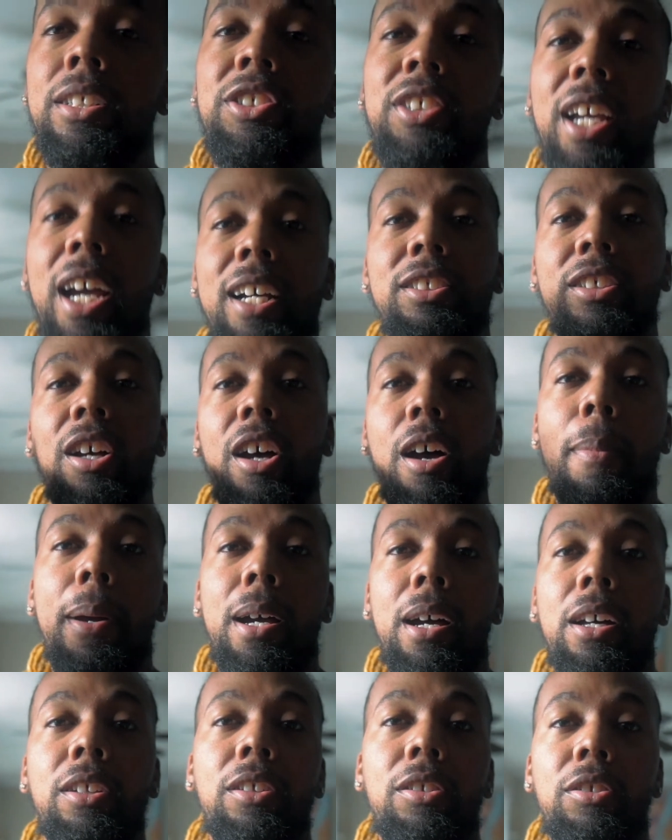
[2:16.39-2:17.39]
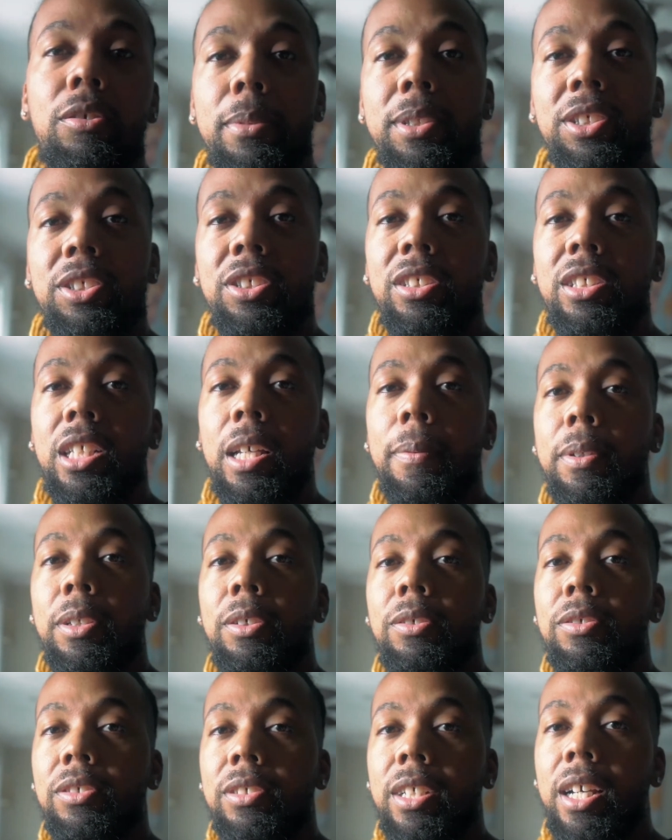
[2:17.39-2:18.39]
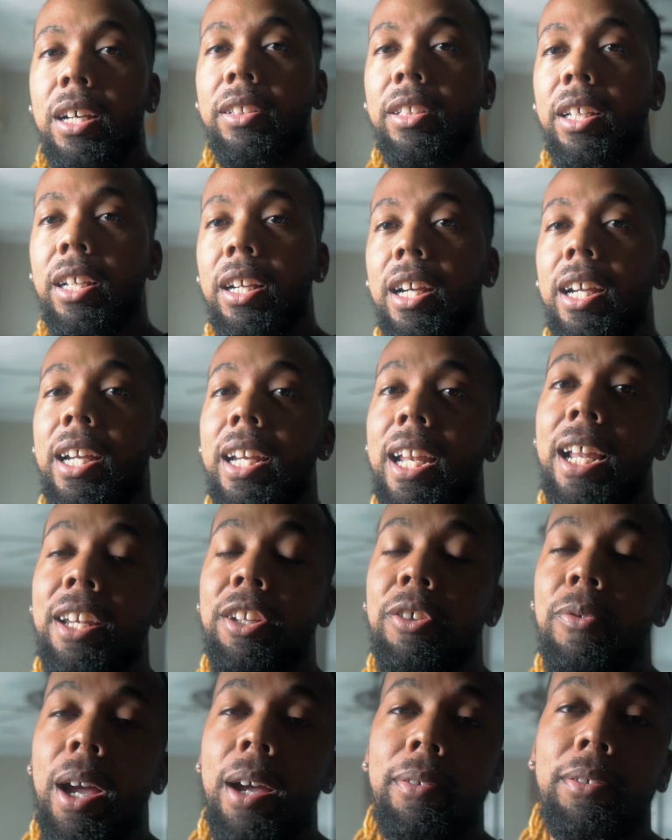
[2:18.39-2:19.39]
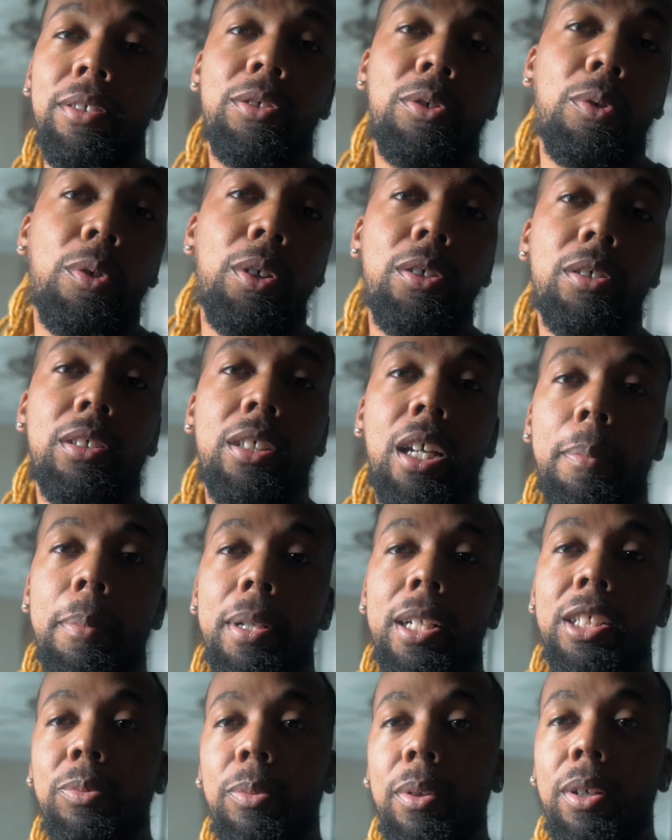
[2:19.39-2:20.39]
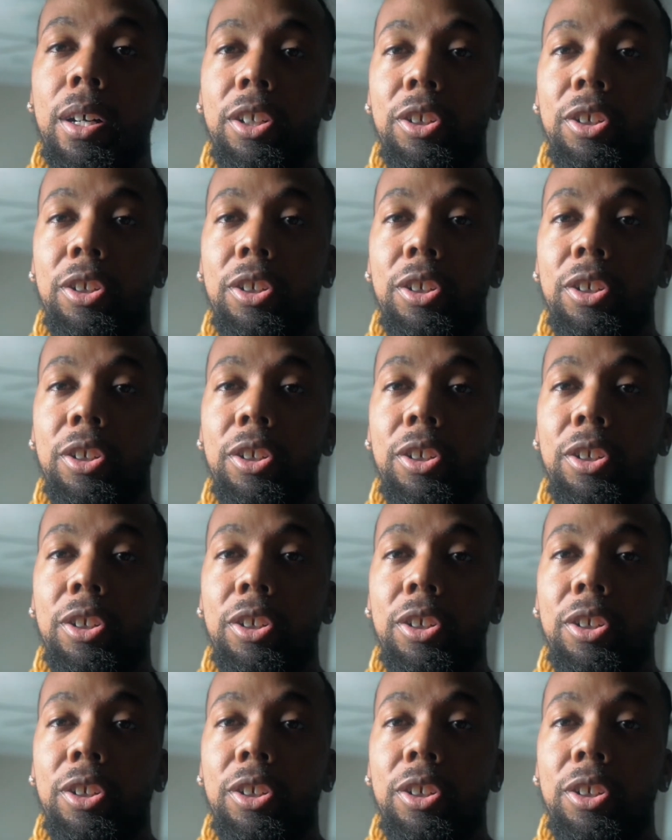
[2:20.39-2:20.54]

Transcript: Shout out to all my other Lumix G7 users out there, and I do have tutorials coming as well.